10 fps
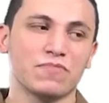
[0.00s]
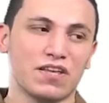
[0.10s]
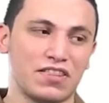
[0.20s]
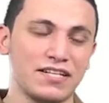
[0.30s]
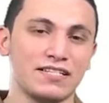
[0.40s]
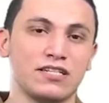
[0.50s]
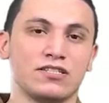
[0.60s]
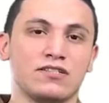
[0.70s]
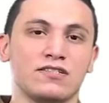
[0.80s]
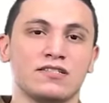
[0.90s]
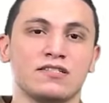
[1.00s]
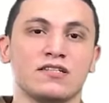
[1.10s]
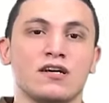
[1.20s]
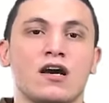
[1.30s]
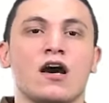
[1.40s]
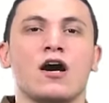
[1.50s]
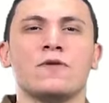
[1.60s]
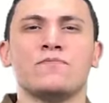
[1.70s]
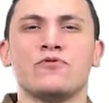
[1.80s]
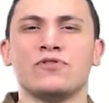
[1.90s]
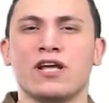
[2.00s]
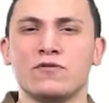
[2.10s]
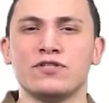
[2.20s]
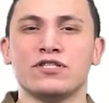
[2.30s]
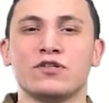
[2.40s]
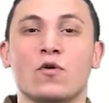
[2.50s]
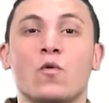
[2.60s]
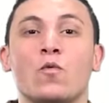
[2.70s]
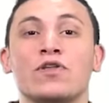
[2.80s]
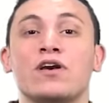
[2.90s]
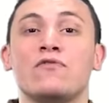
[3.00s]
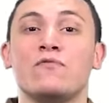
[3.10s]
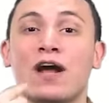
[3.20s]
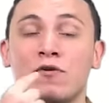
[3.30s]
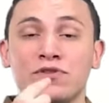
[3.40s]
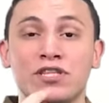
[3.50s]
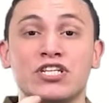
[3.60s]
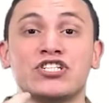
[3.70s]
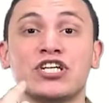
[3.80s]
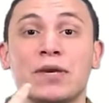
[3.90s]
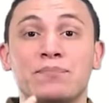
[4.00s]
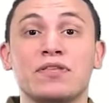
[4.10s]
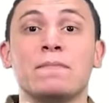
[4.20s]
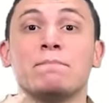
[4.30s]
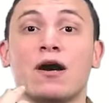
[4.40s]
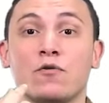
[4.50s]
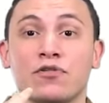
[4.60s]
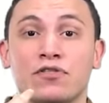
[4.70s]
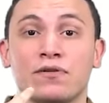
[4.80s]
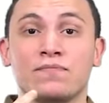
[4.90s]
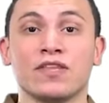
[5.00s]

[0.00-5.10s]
These letters are pronounced with a round-shaped mouth.